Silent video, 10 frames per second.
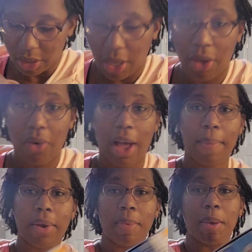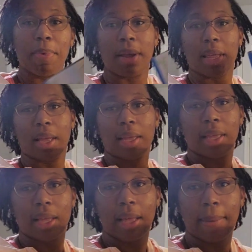so I'm going to be putting
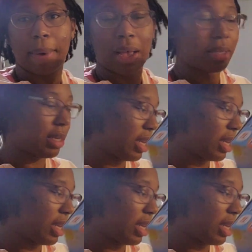a box of